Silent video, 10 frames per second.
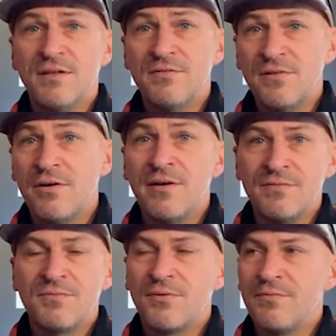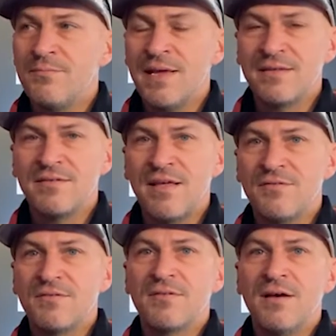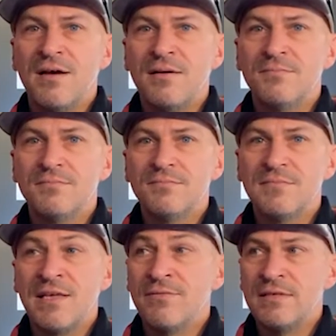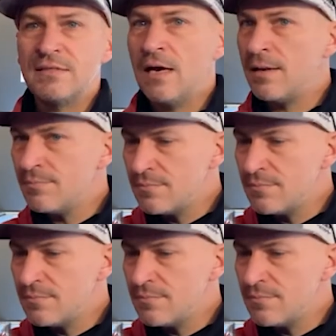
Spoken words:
so it sort of makes sense given the time.